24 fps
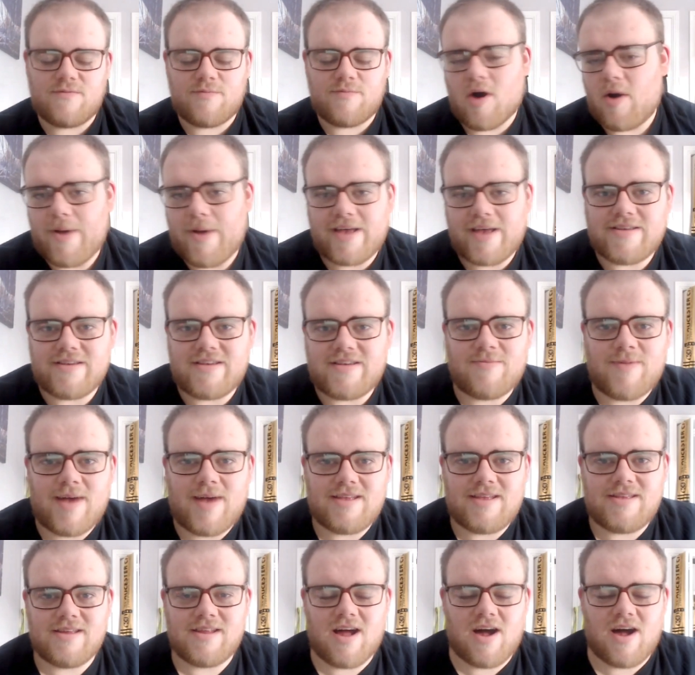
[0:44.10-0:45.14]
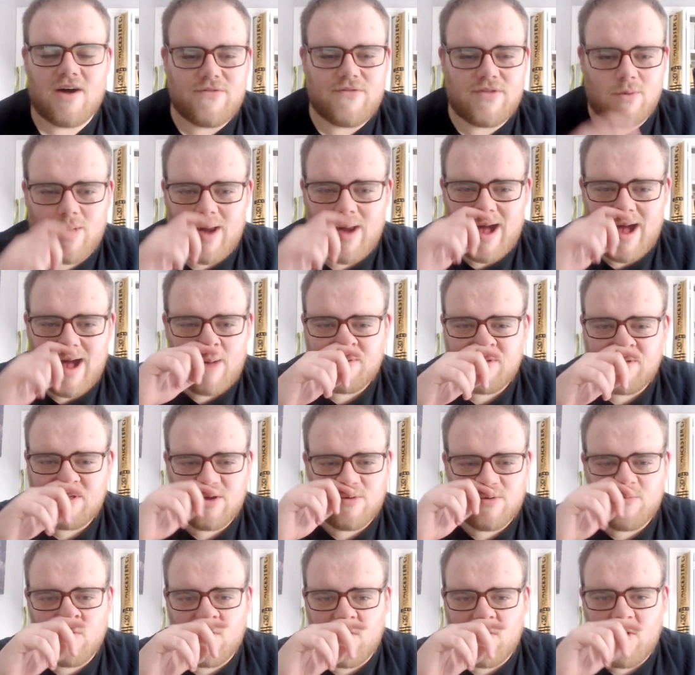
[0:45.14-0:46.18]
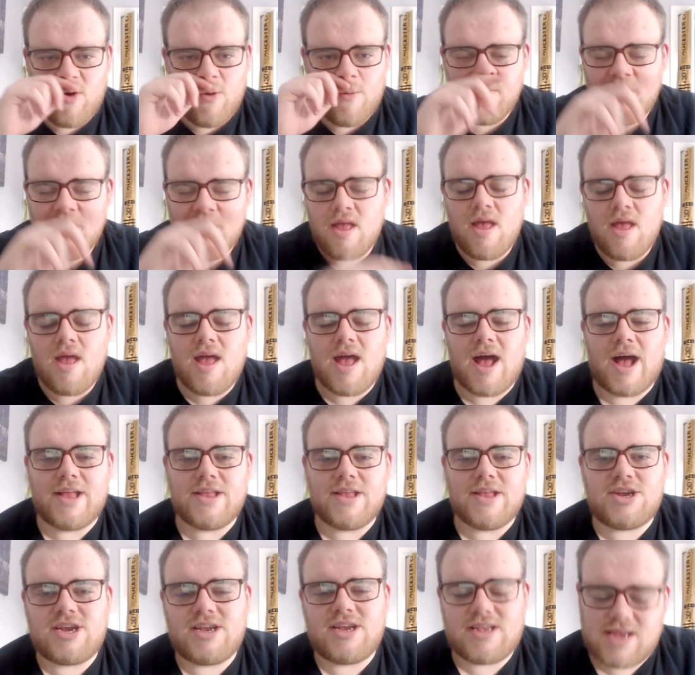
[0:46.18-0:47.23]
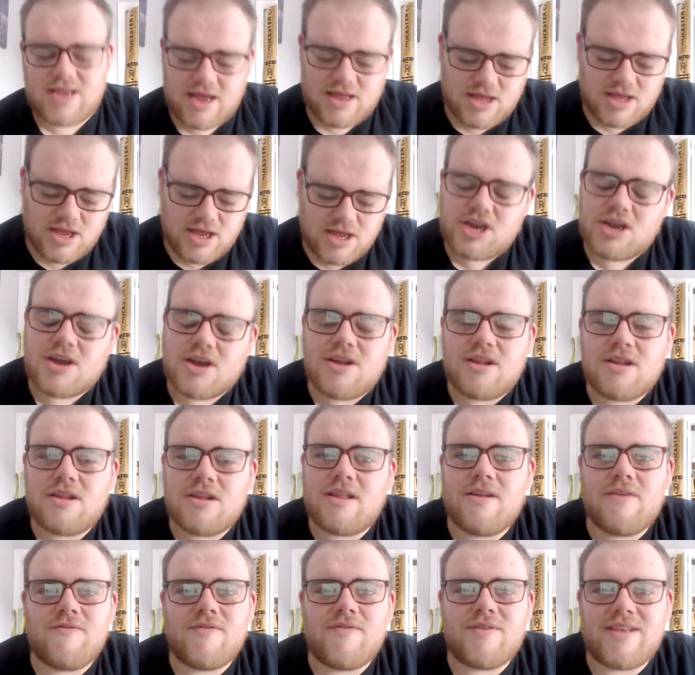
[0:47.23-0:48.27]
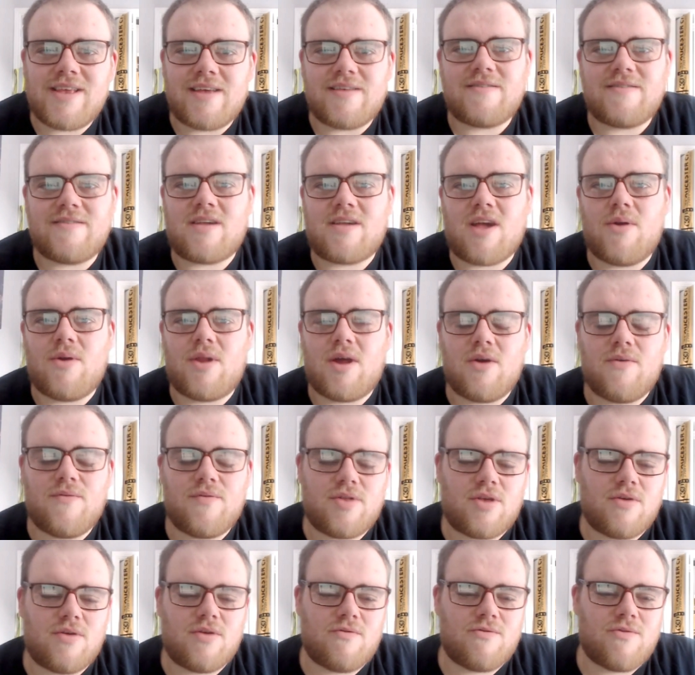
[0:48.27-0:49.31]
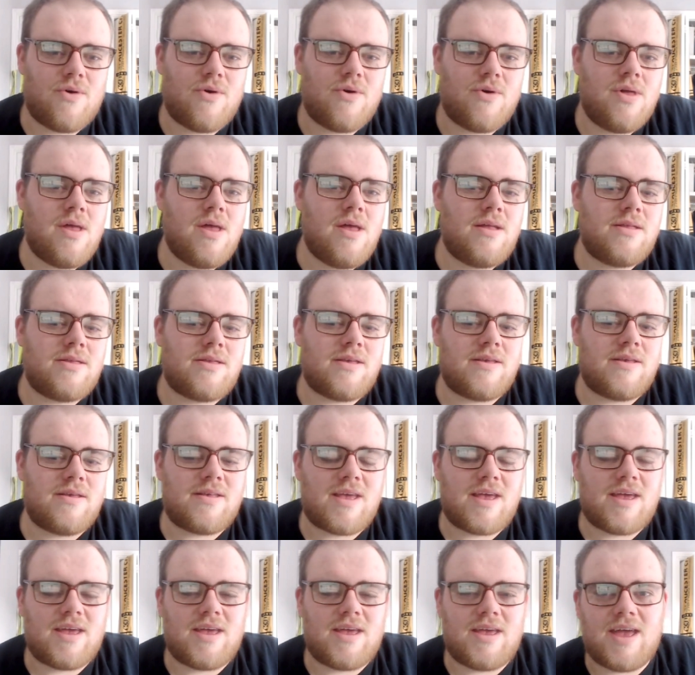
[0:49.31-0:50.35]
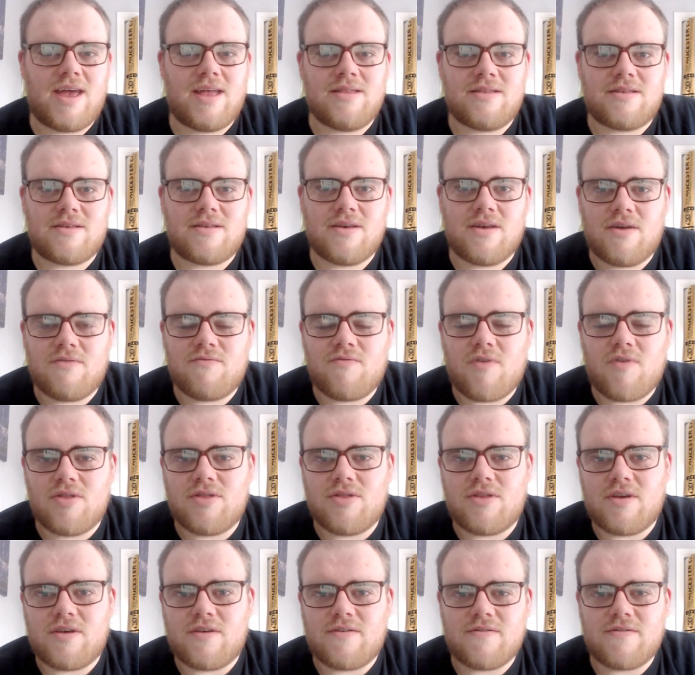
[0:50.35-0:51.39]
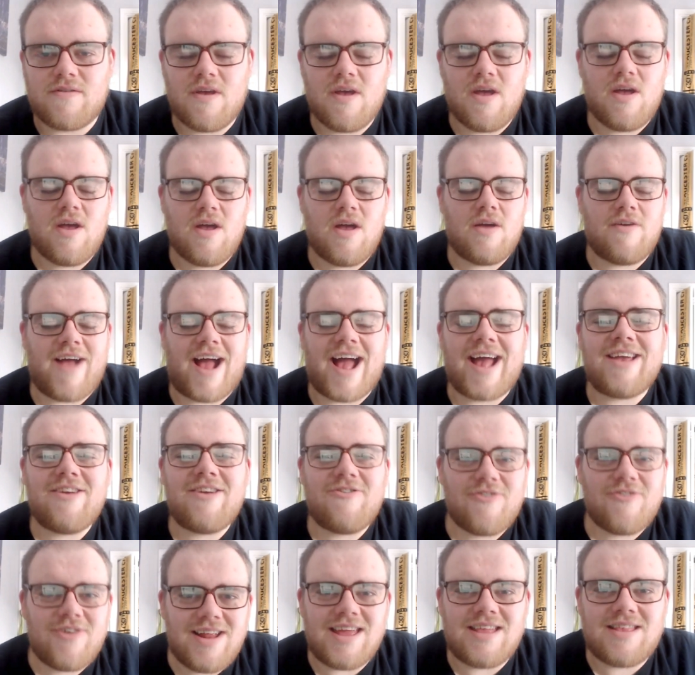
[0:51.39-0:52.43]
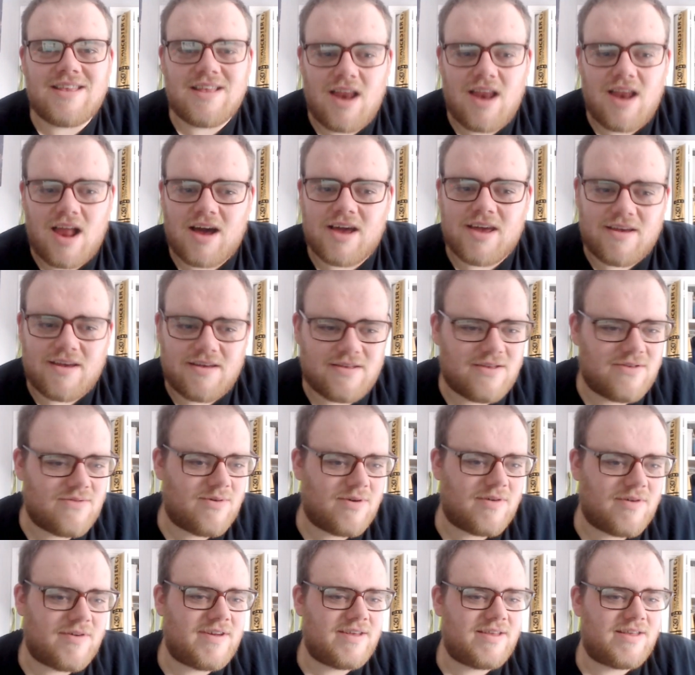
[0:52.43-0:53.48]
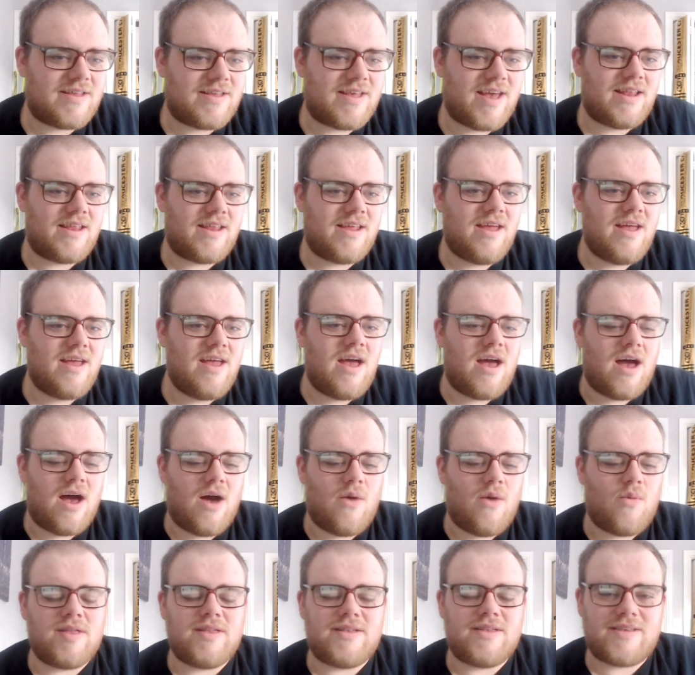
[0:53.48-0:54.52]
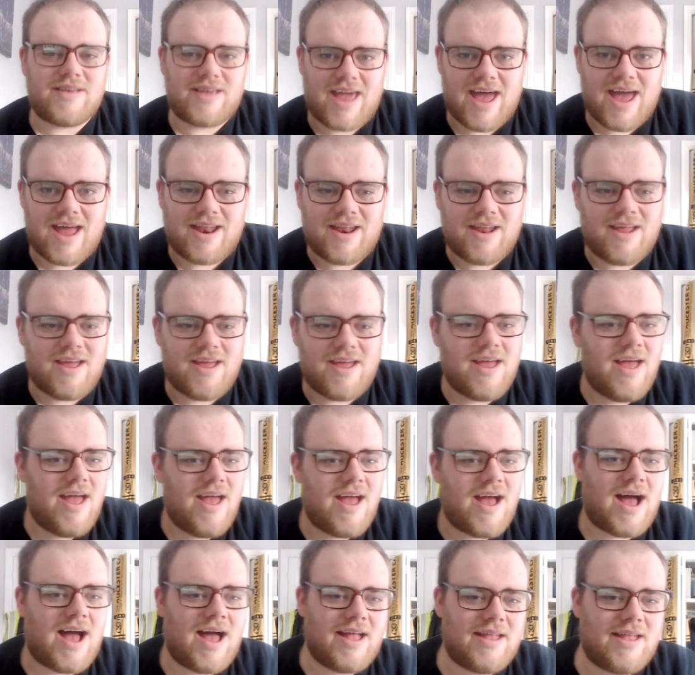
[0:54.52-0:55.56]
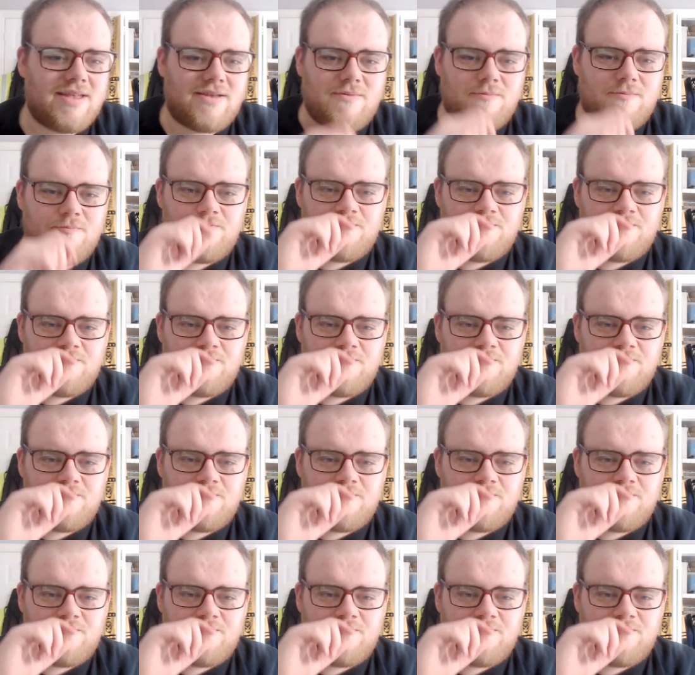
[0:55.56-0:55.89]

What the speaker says: pop as expected after what happened on Raw, and she said that she couldn't resist going over to Raw to see into Ronda's angry little eyes, is what she said, once again. And